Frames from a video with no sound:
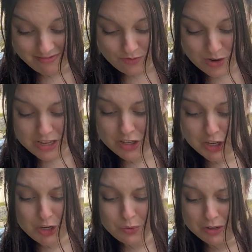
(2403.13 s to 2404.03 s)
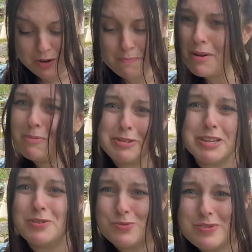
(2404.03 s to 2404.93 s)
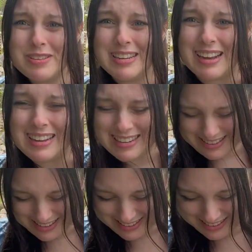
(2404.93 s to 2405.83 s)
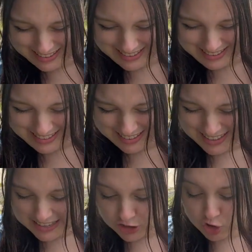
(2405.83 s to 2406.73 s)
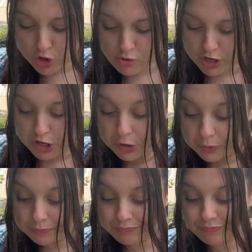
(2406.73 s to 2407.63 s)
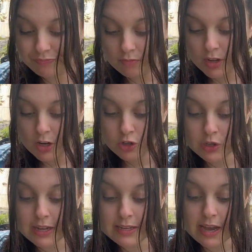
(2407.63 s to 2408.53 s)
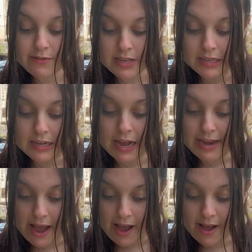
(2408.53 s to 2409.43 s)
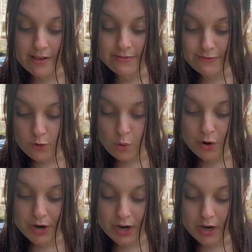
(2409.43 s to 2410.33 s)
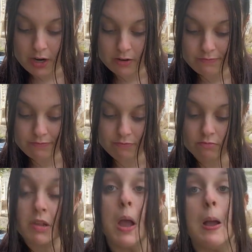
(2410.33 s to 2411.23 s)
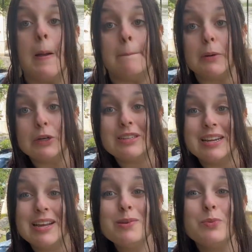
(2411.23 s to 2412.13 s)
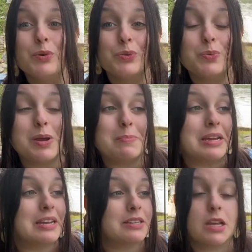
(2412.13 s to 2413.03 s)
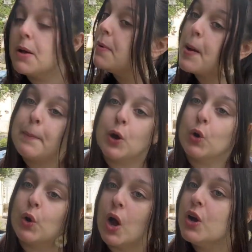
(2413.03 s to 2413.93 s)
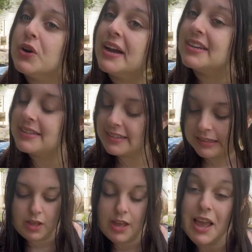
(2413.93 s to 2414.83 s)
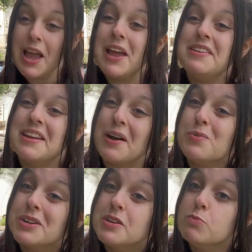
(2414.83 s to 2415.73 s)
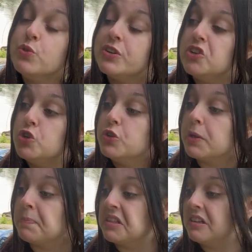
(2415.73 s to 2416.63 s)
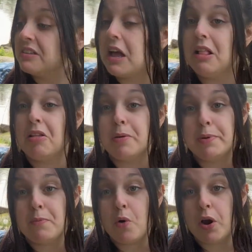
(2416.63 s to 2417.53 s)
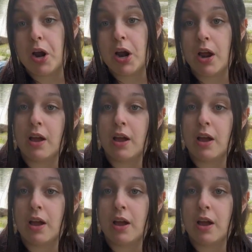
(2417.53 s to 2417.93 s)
with its cute little bubbly googly eyes. So cute. So that's everything I have for birds and animals. We're making some progress. And now we're gonna move into something that's a little bit more,